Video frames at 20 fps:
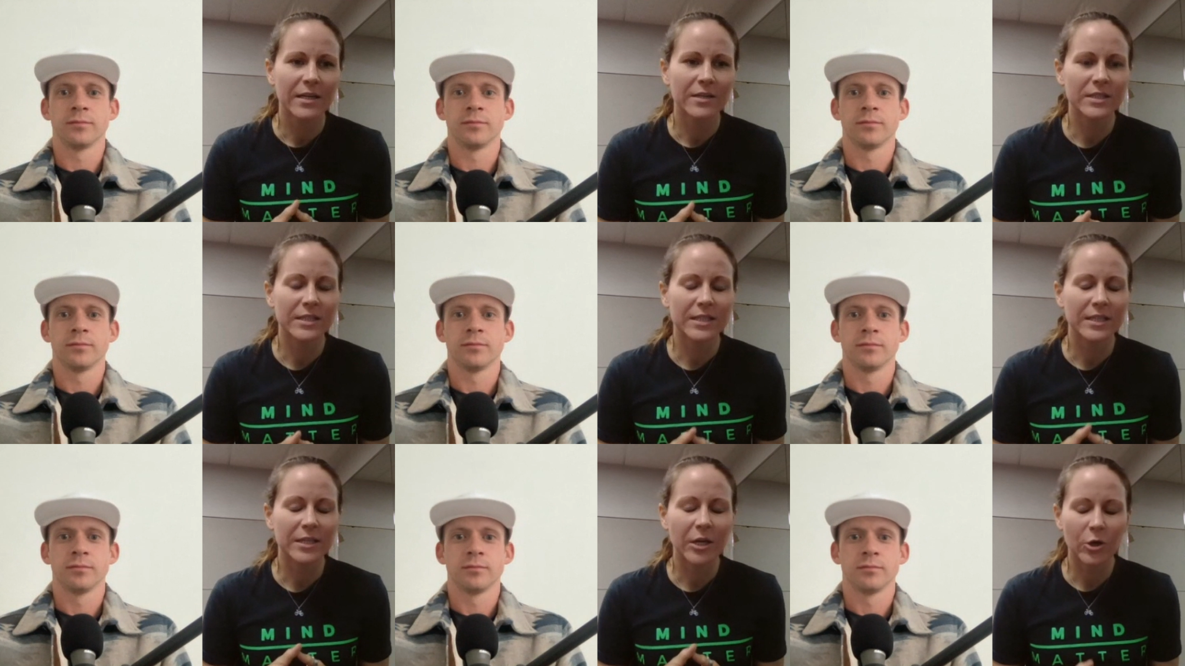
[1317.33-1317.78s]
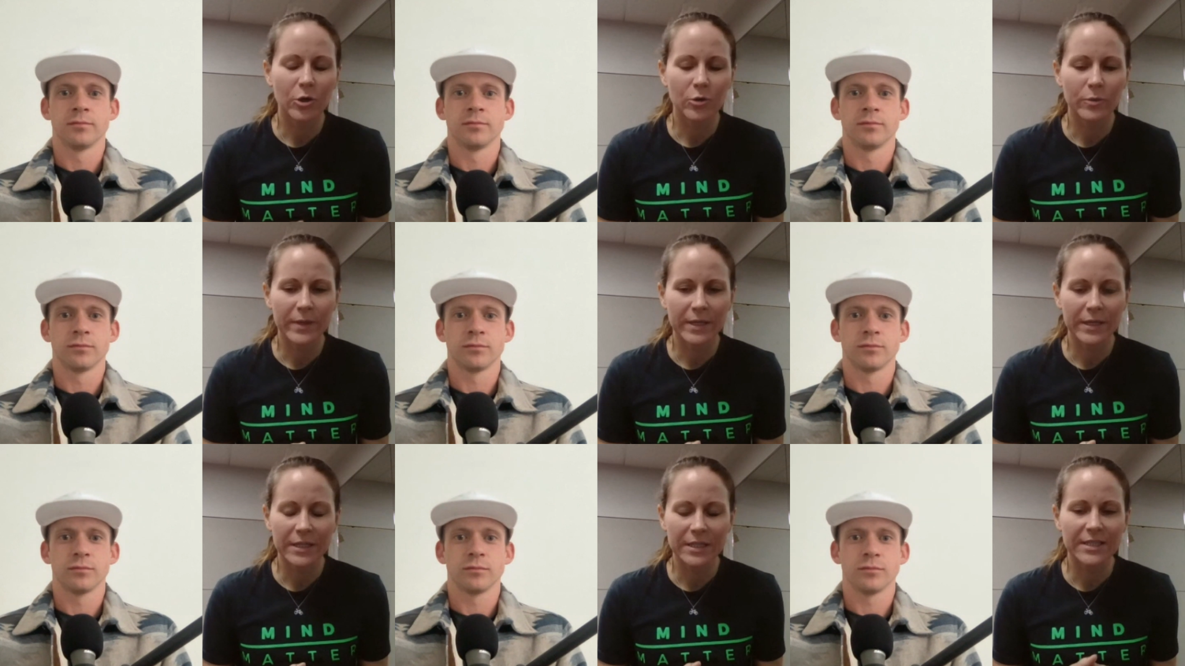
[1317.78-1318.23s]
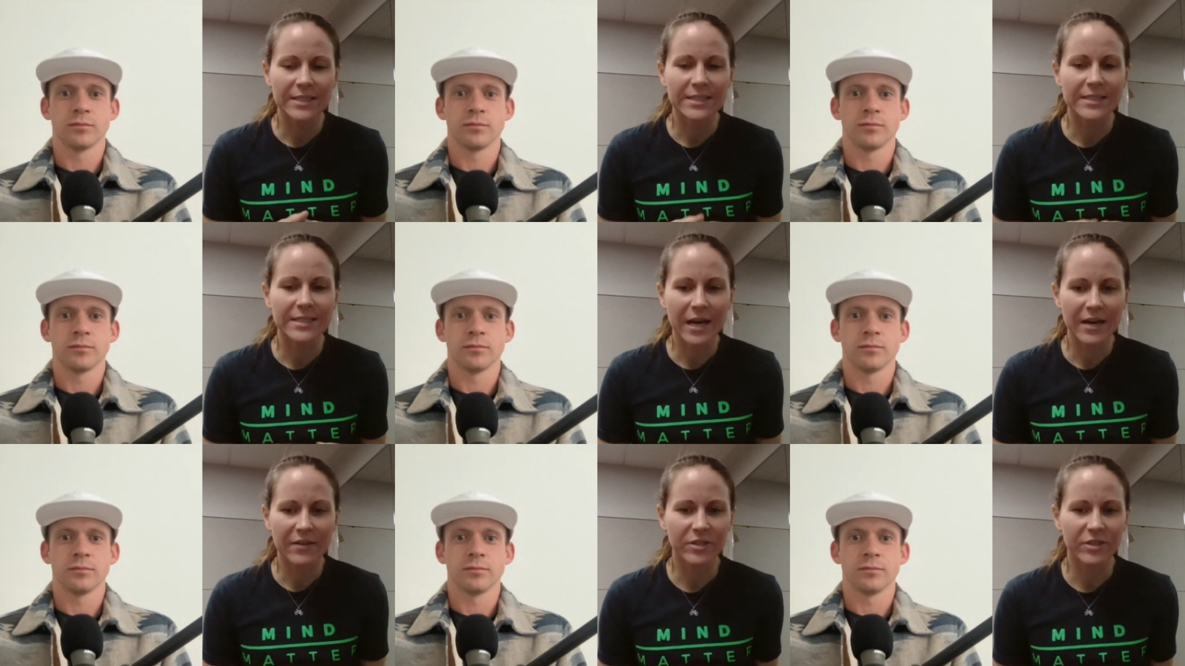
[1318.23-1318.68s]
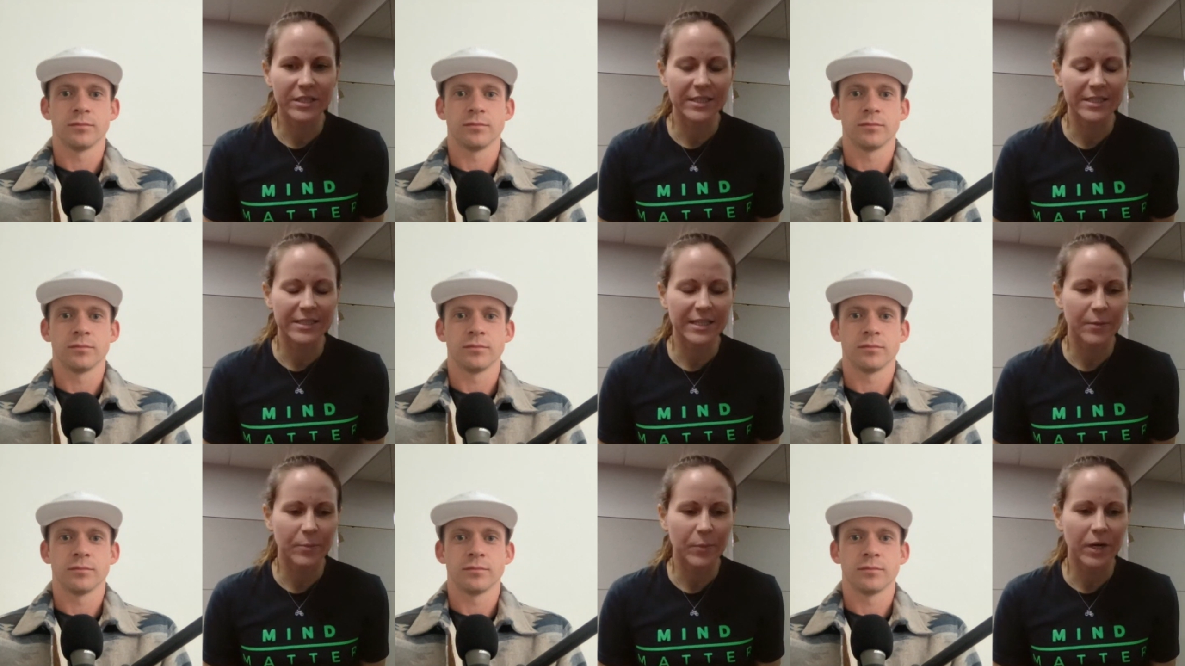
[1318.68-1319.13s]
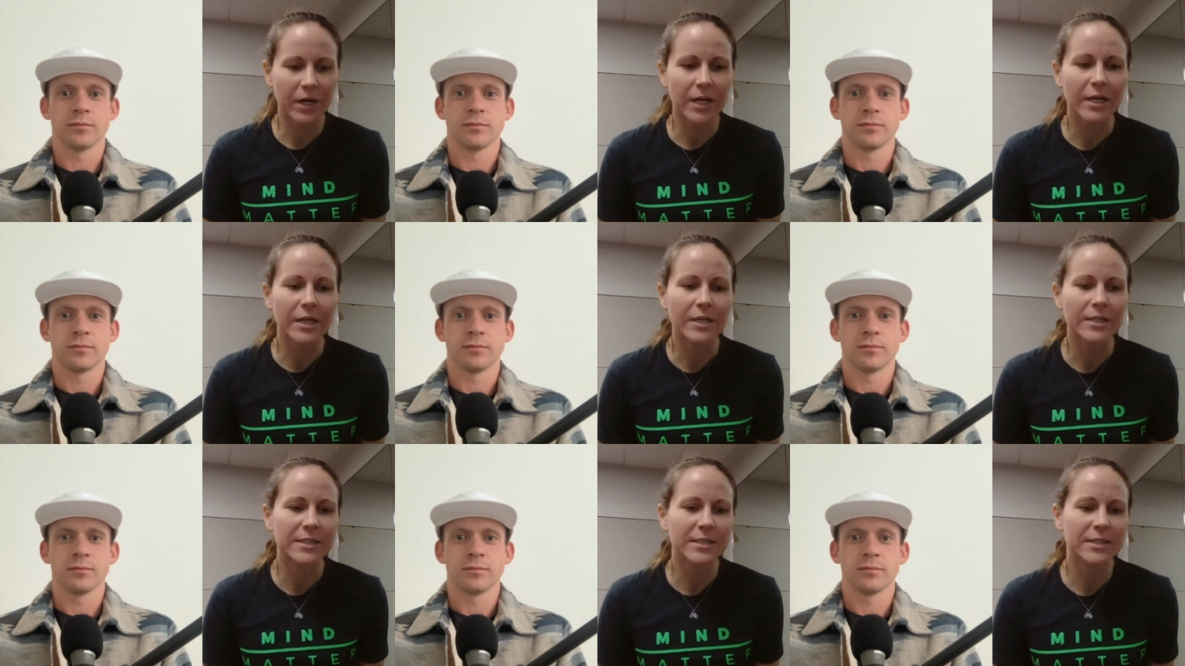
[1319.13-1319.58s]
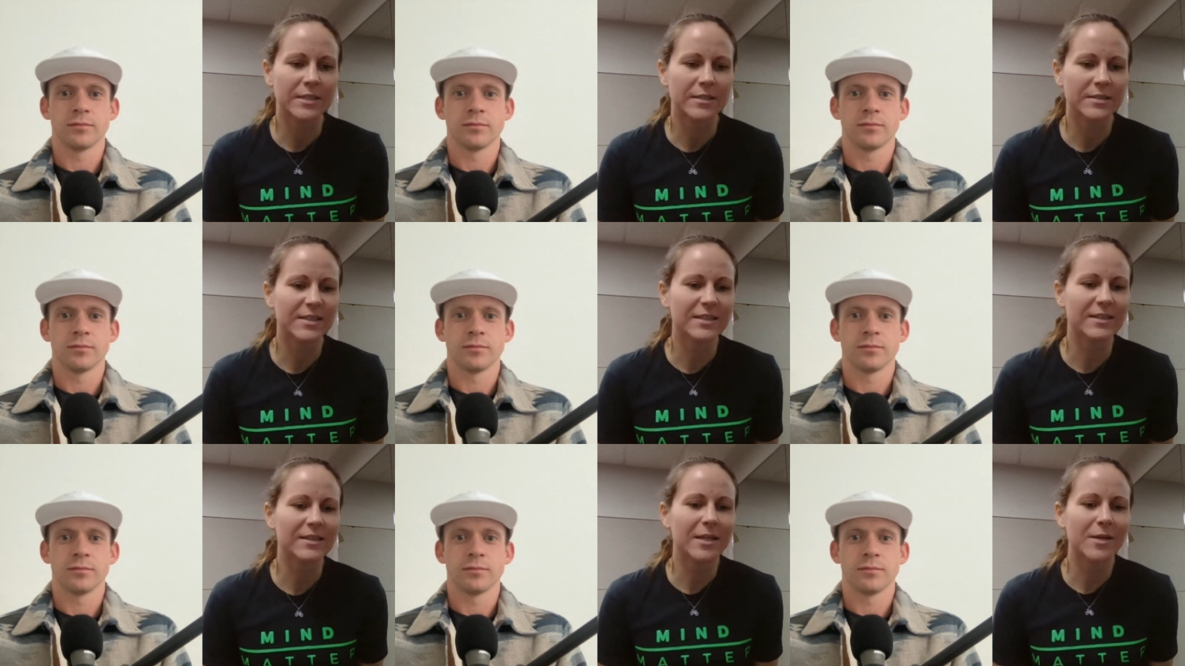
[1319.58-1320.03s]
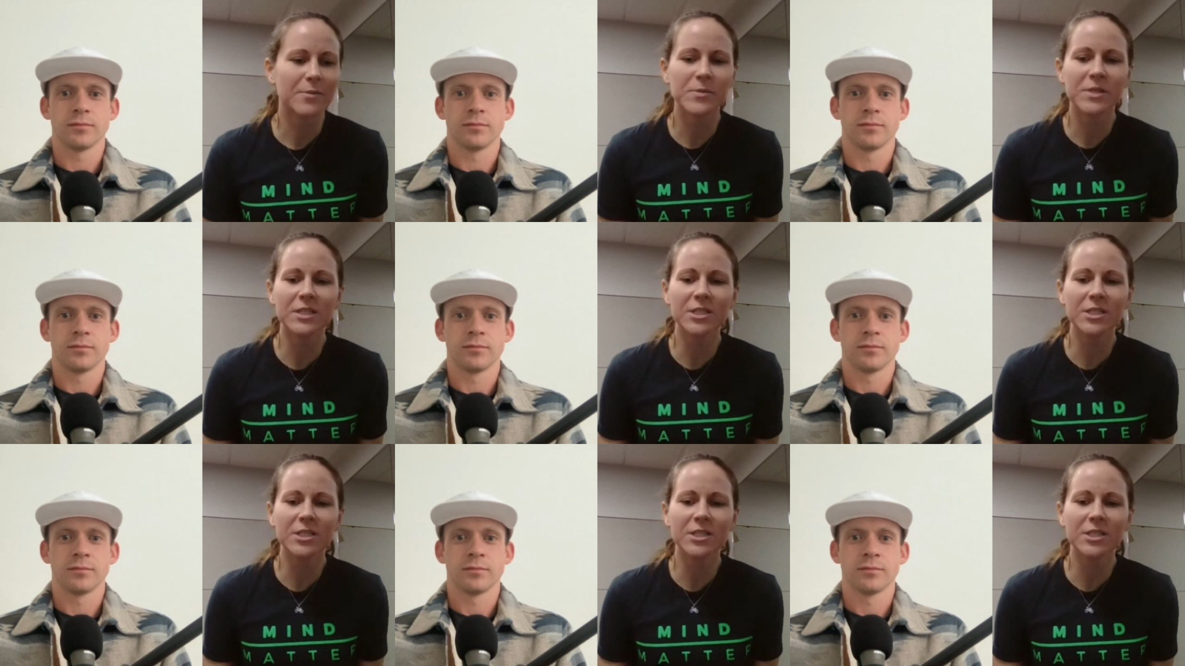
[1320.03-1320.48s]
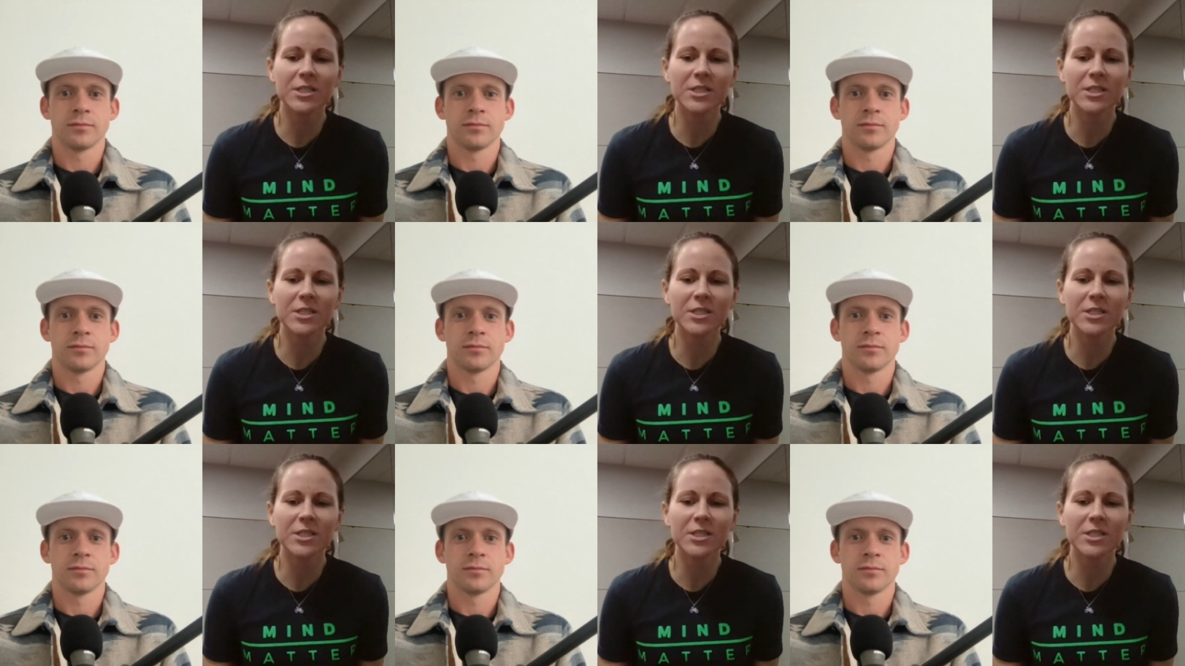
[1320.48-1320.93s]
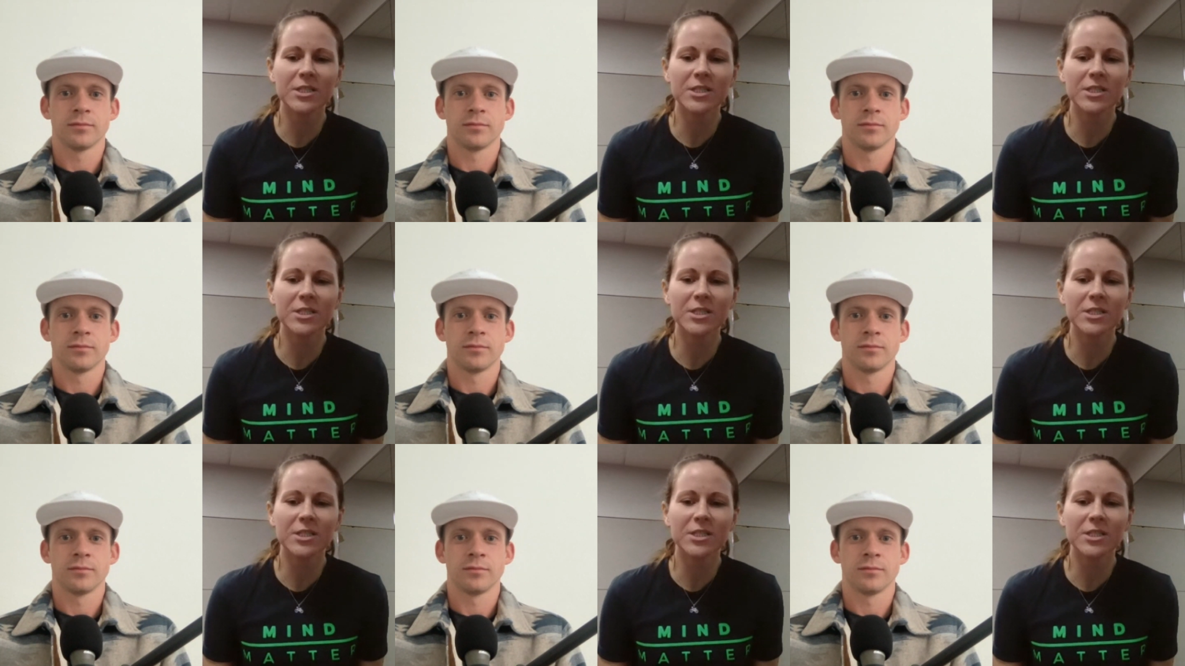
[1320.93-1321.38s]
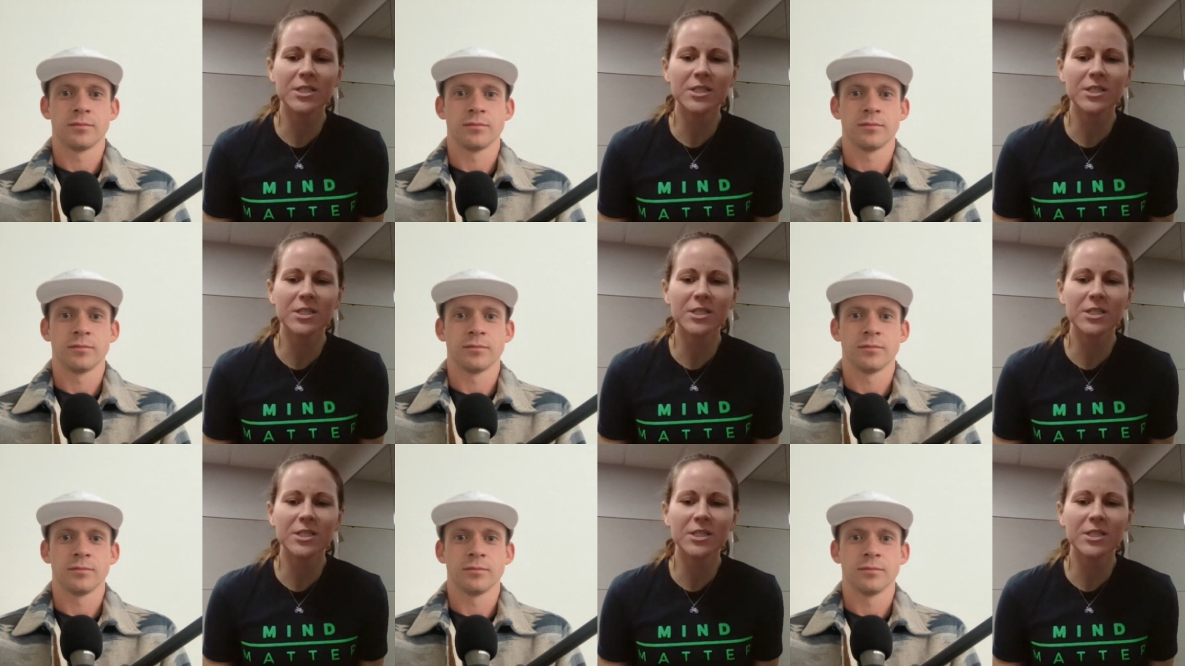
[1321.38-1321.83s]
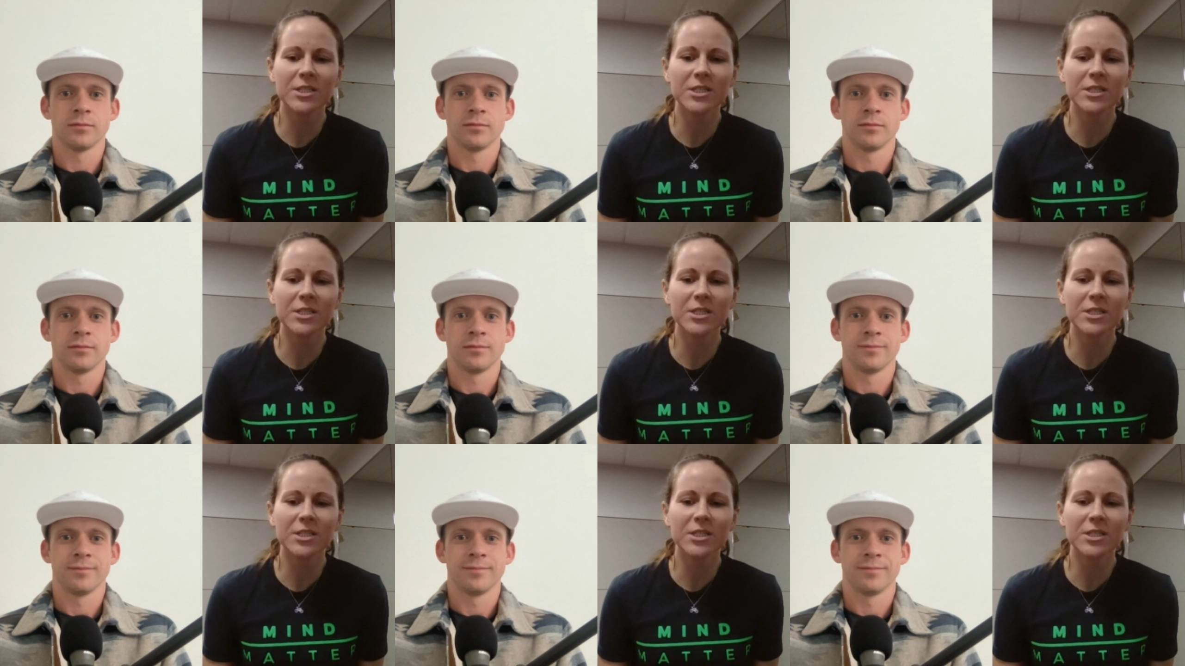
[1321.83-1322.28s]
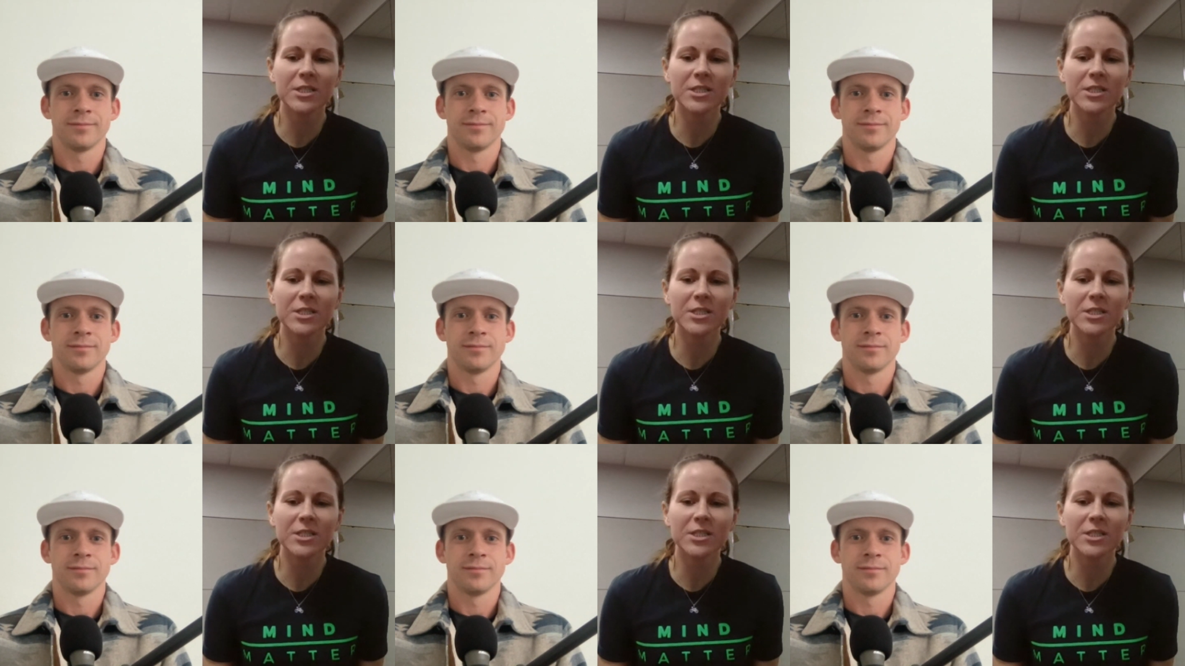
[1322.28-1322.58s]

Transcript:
Speaker 1: I was like, oh my goodness, every step hurts. And I was like, let me just take a few jog steps and see how this